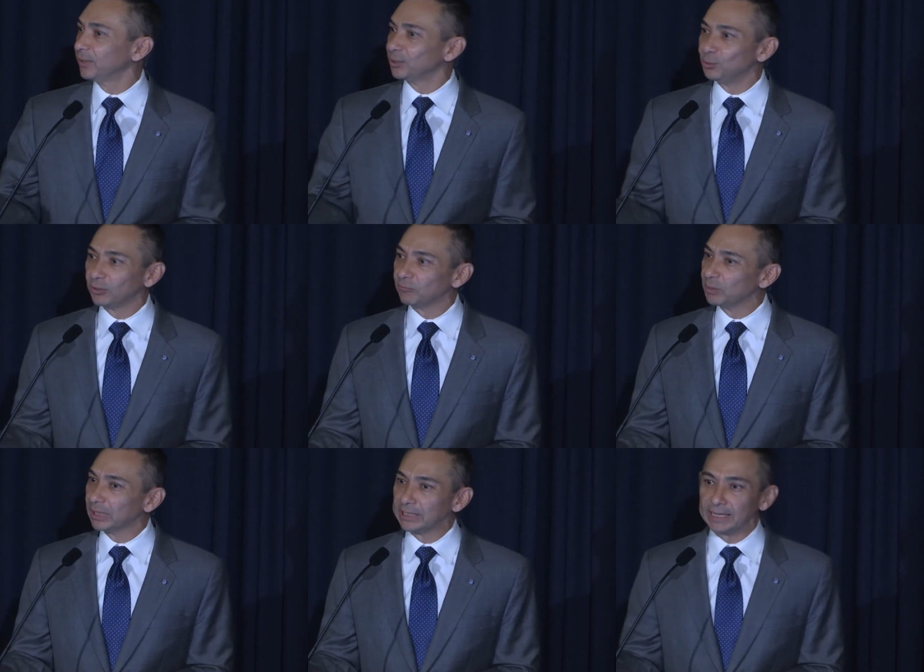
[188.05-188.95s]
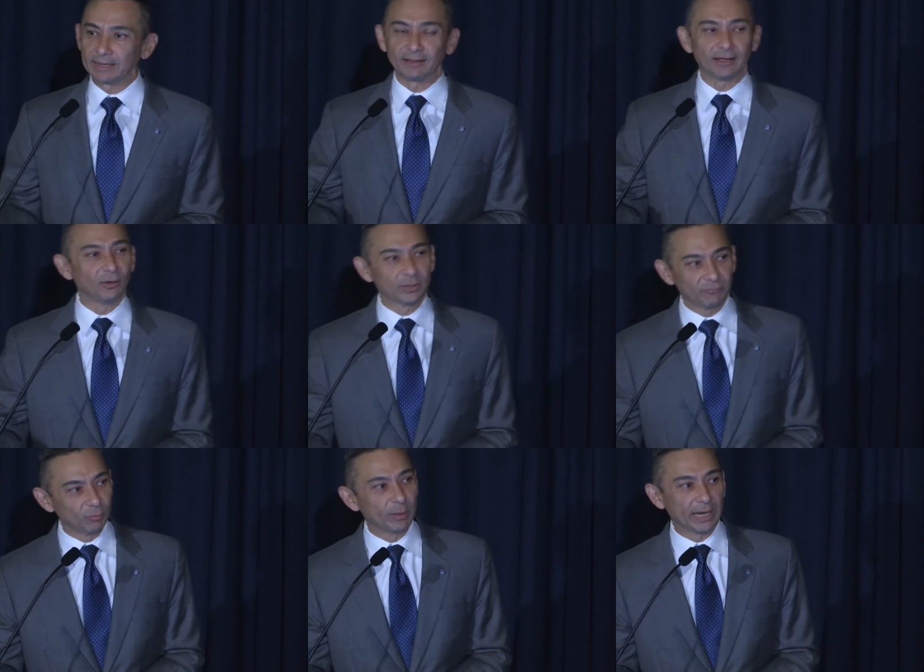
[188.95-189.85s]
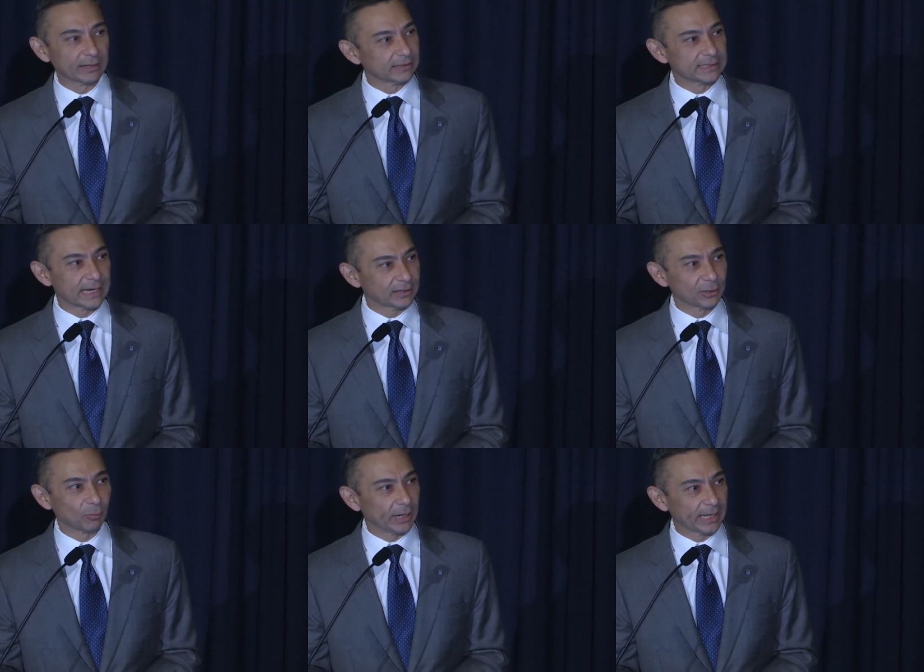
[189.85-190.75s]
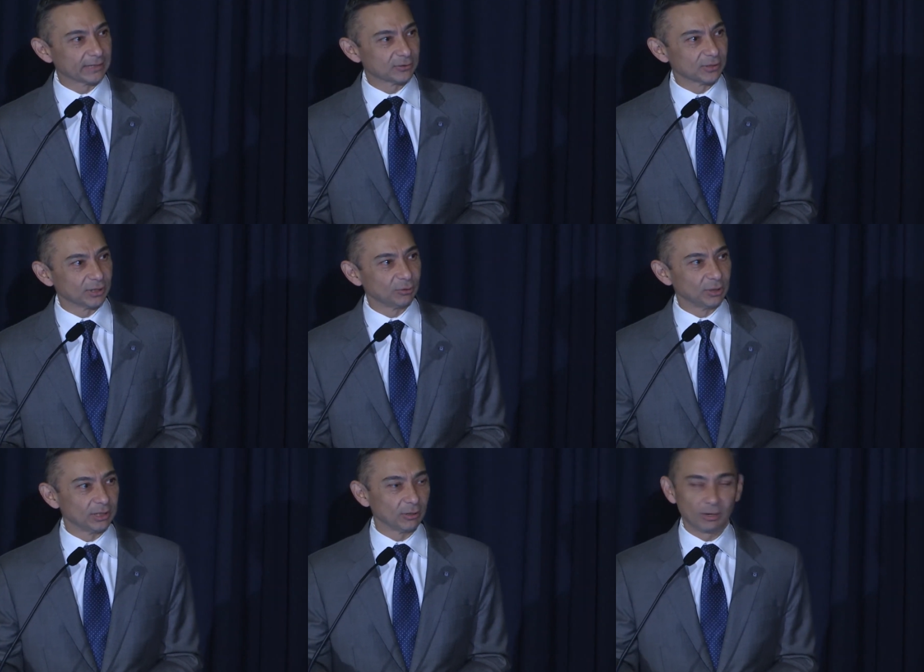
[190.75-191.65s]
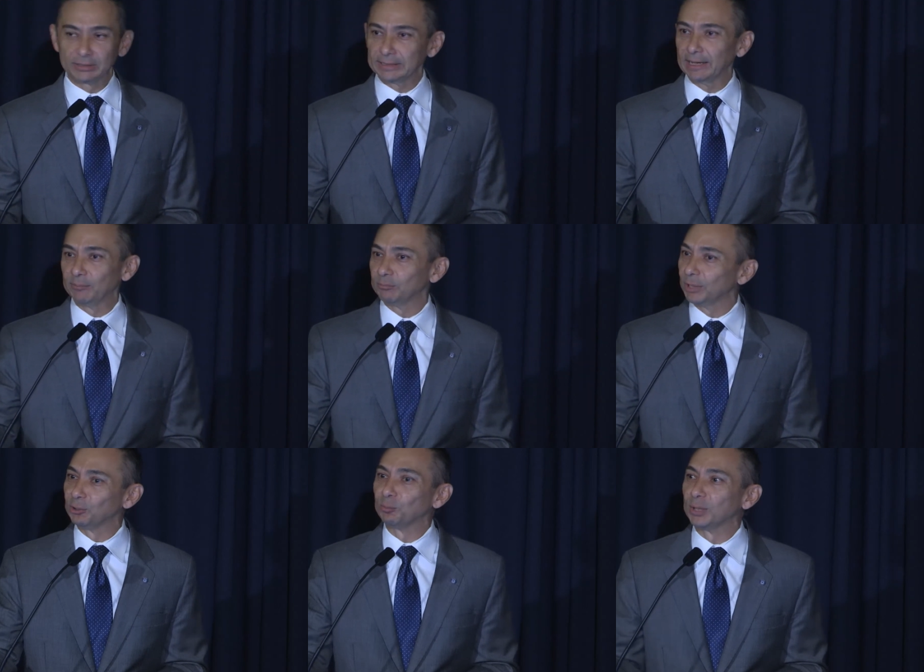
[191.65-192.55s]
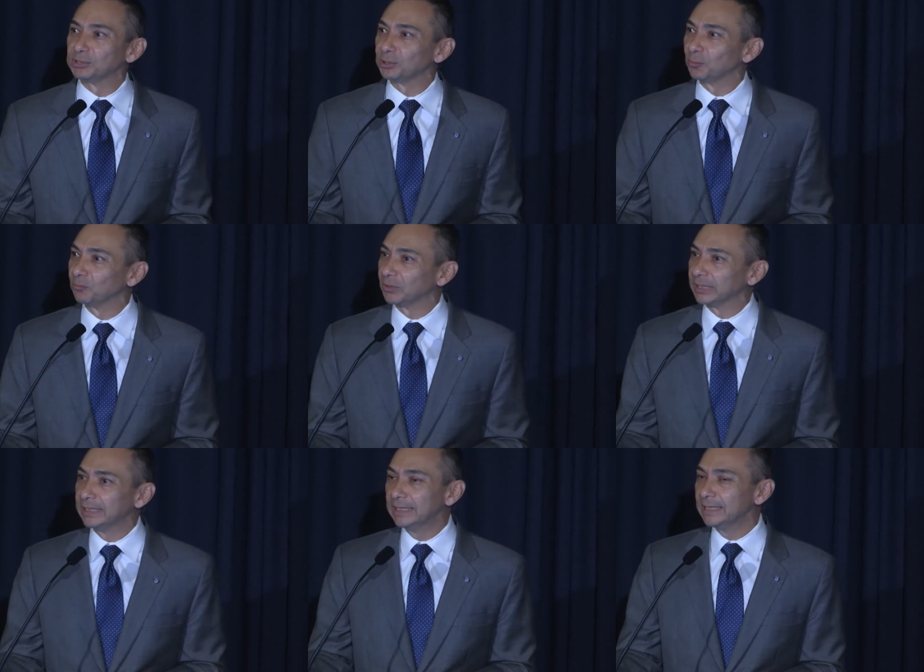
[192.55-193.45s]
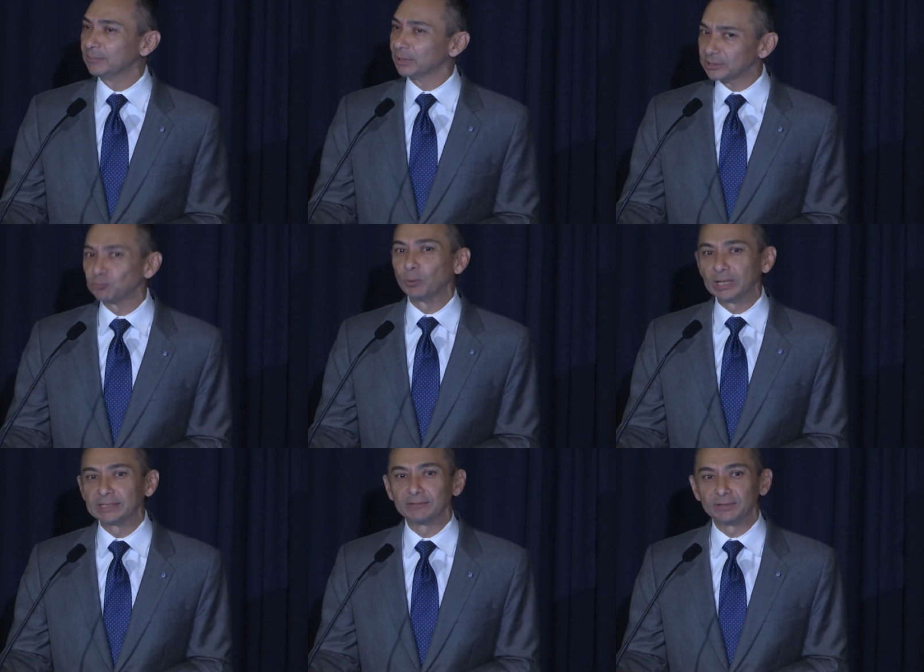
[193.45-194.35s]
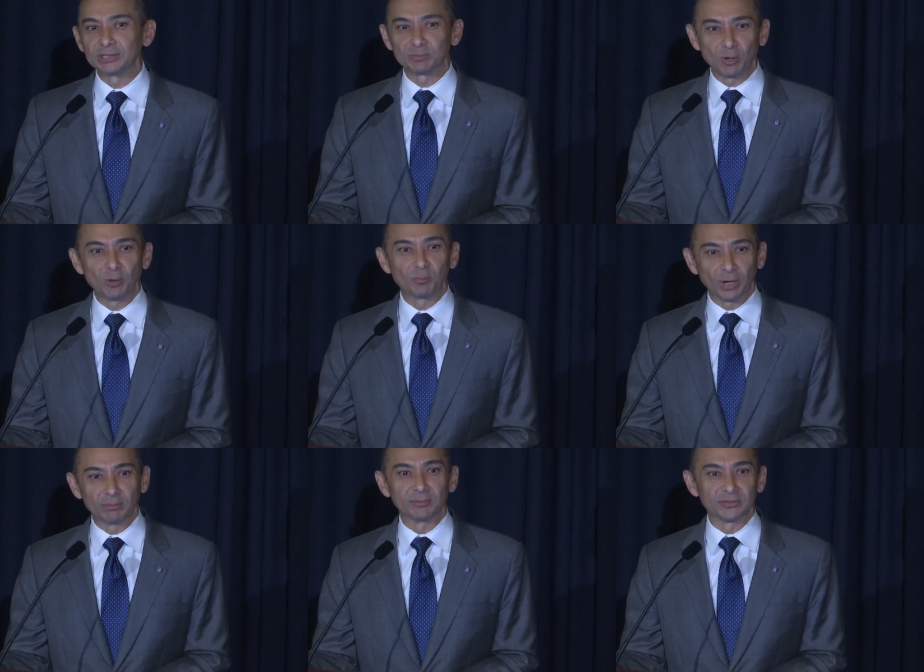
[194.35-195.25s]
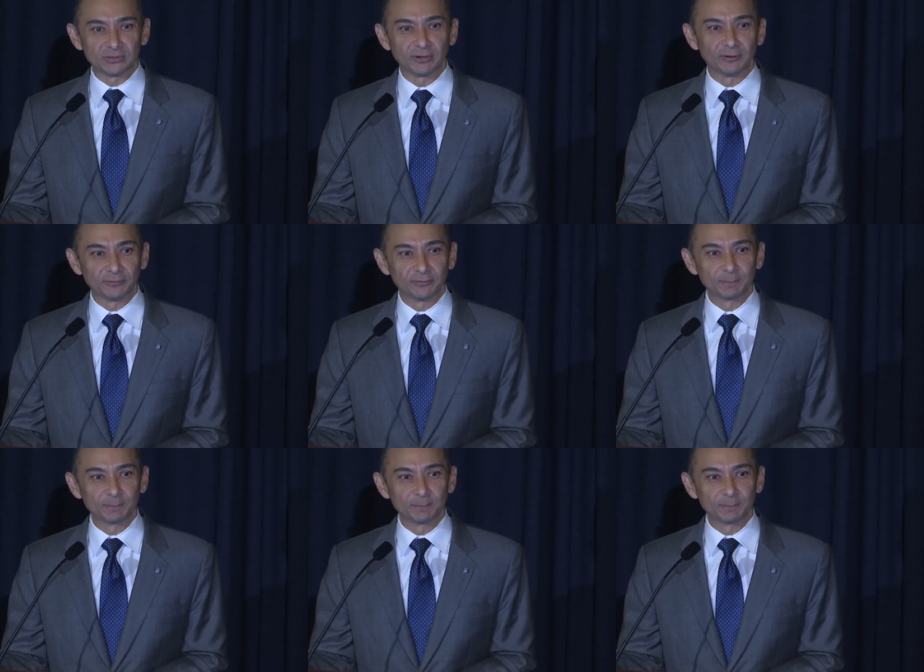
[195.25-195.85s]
You give me the data, I'll give you back exactly the right answers that you need, on time, under budget, hopefully. But that's a relatively small problem to solve.